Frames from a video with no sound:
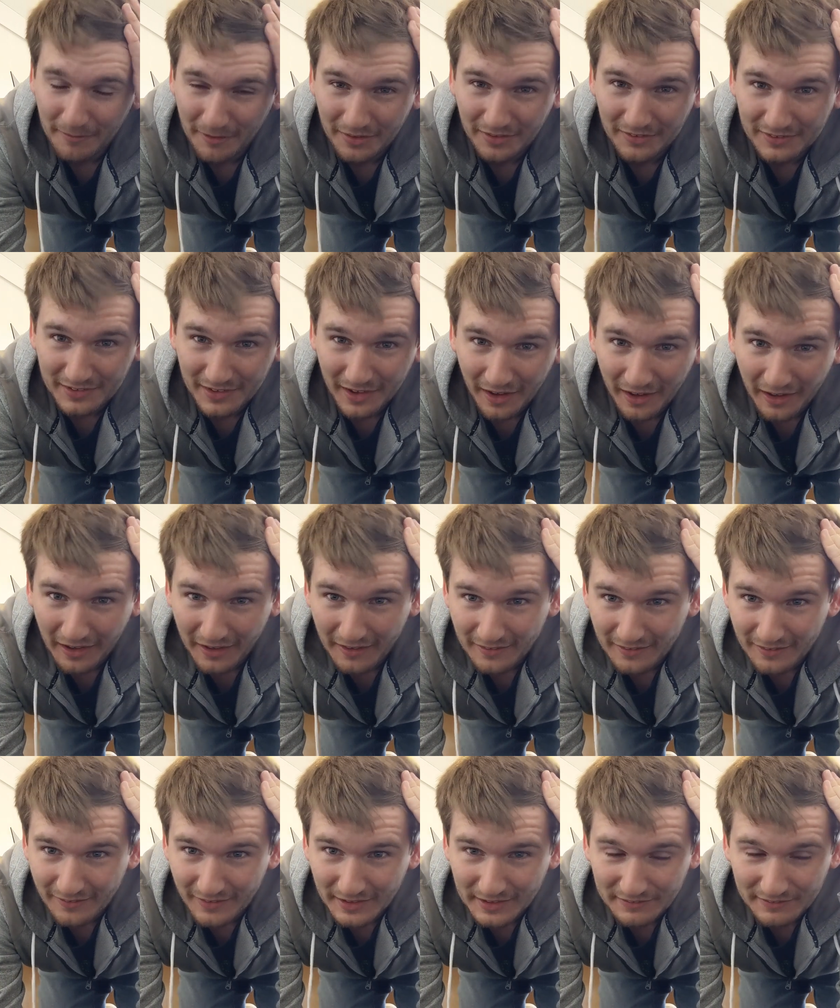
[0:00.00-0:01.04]
in my brother's car,
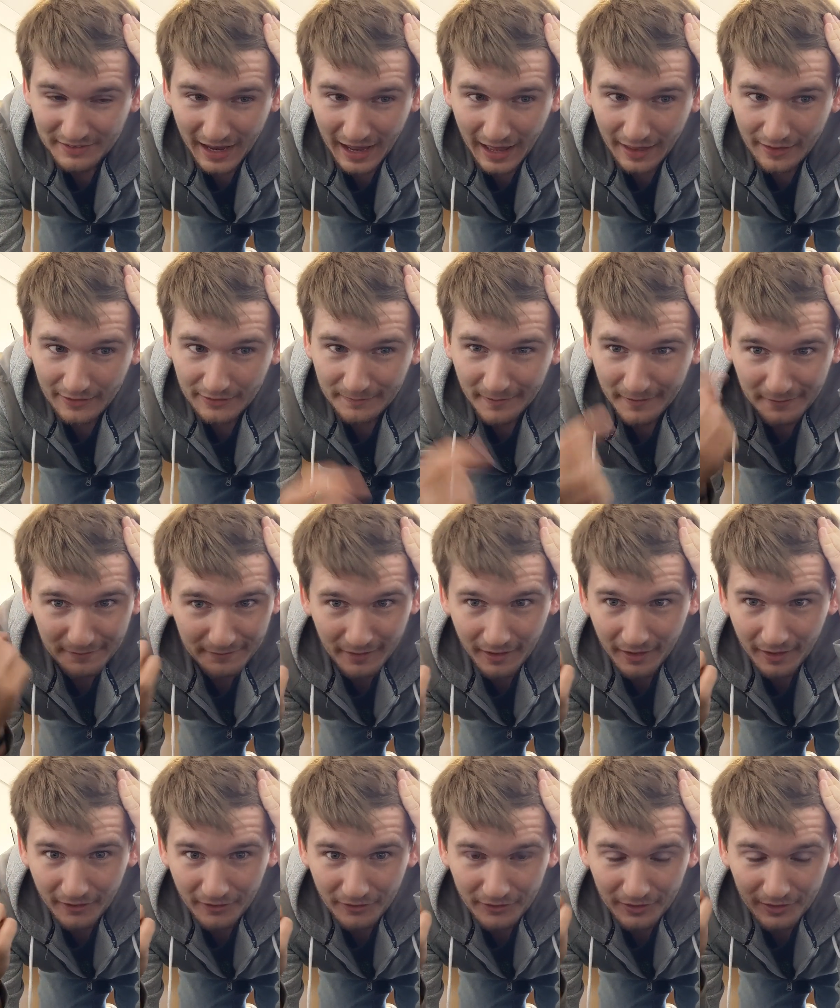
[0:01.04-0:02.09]
which has my
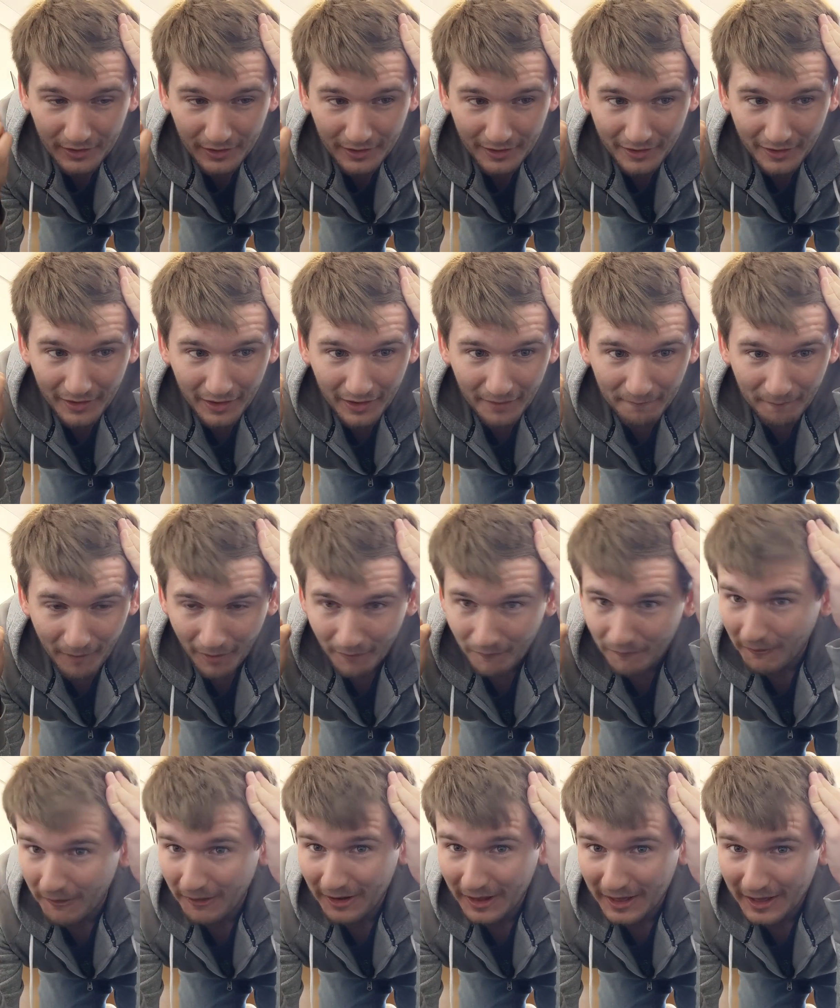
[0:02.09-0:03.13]
phone, my
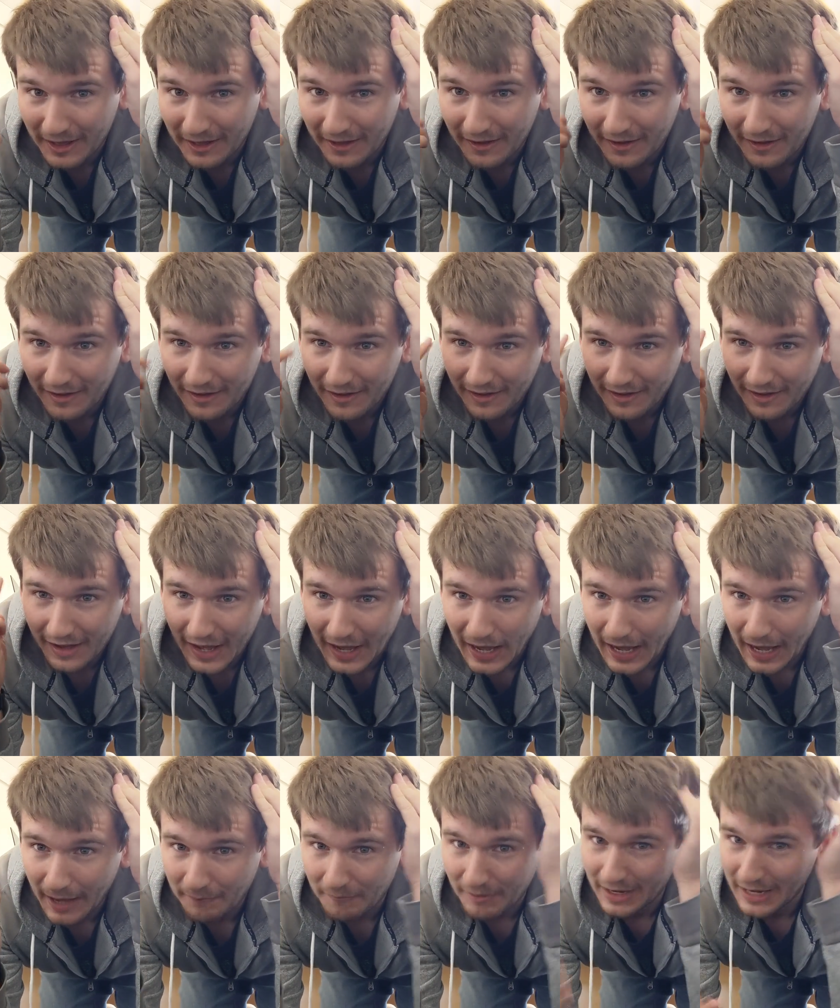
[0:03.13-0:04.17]
wallet,
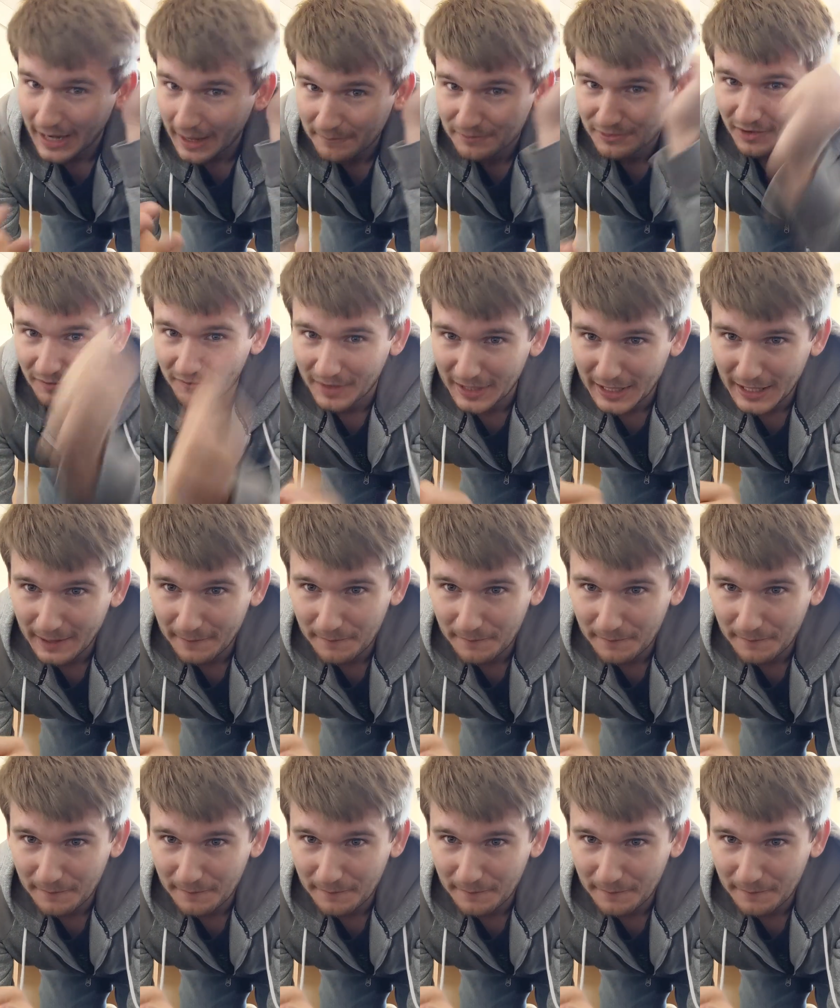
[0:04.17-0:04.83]
and my laptop